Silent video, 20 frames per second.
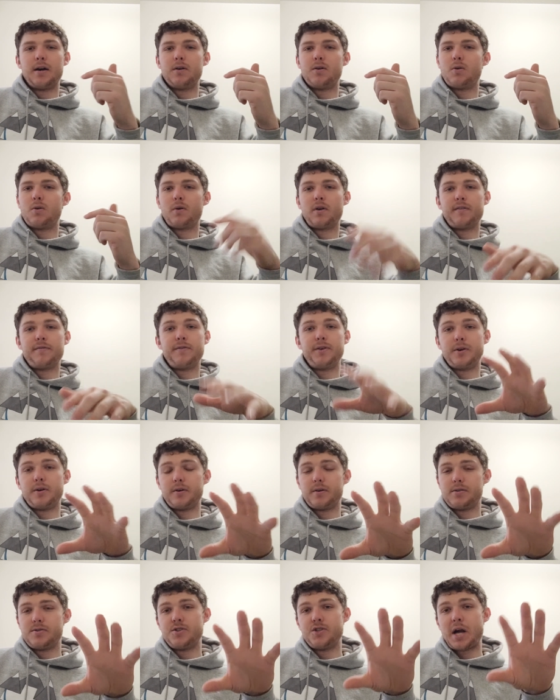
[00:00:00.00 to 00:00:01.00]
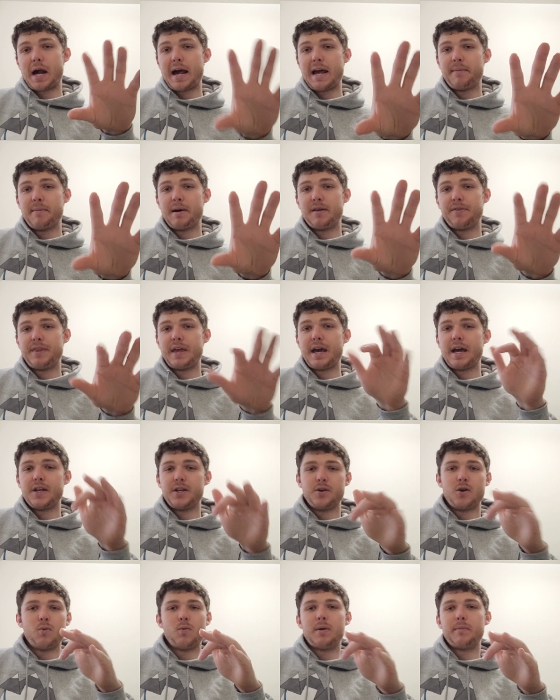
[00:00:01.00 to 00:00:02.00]
Or if you're shy about that, you
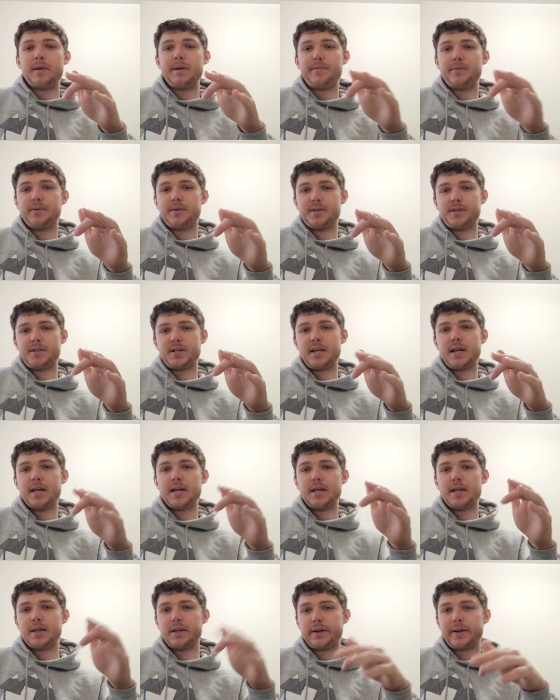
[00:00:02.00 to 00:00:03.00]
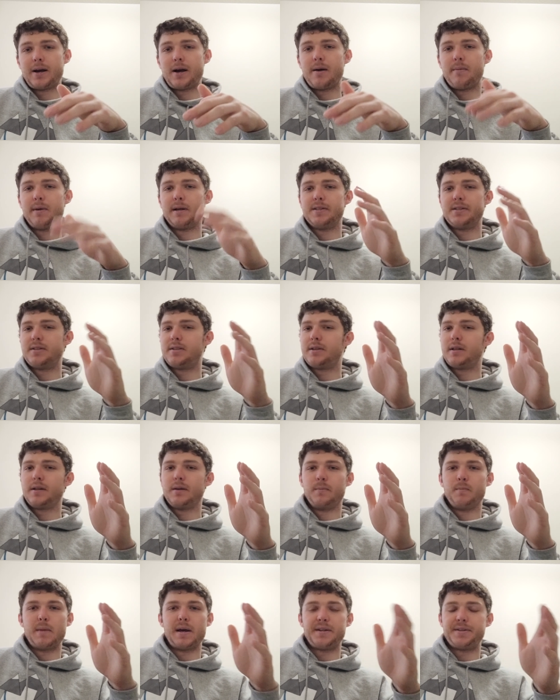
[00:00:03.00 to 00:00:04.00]
don't want people to see it in the comments,
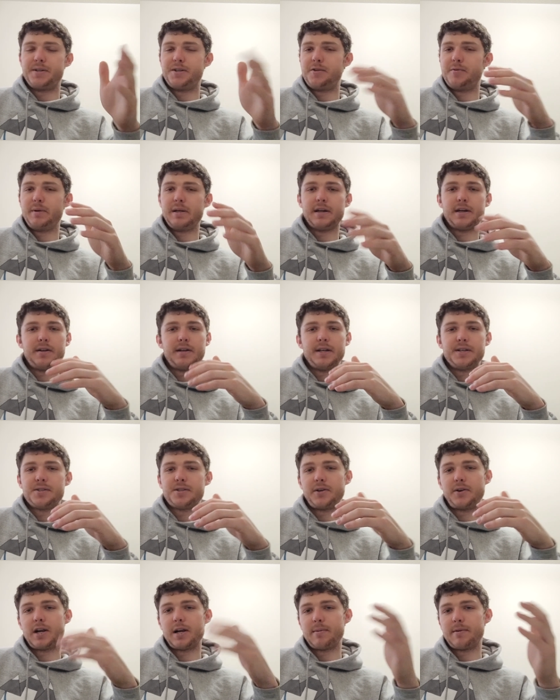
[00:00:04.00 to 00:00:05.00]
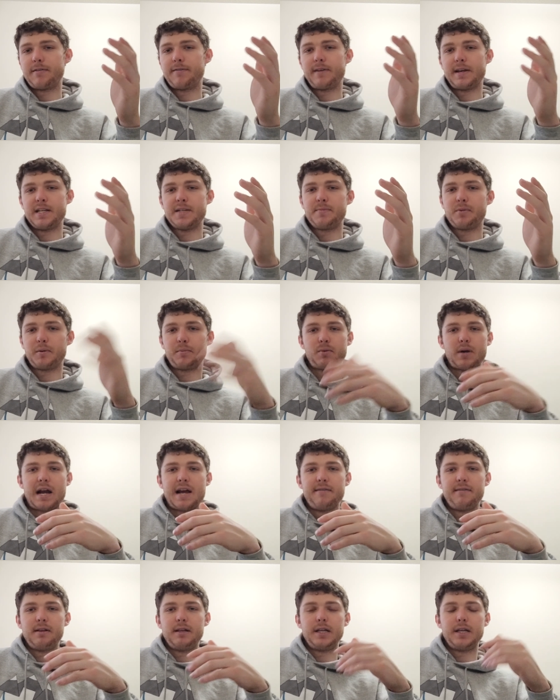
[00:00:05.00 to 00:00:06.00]
message me on Instagram or Facebook
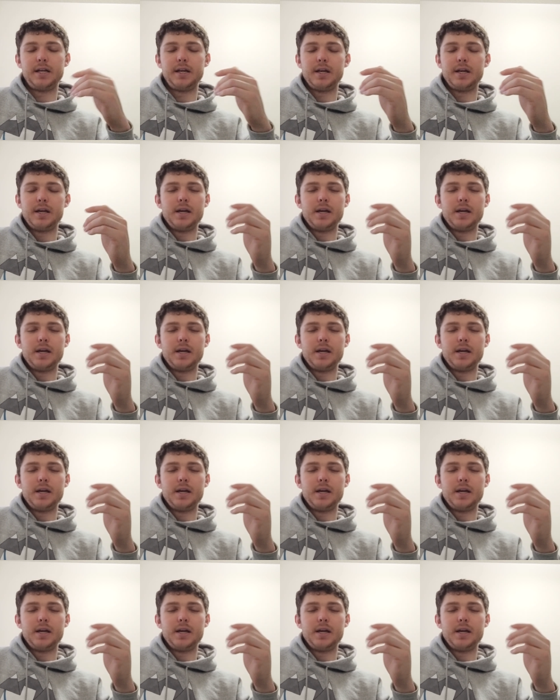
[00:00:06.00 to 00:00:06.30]
privately.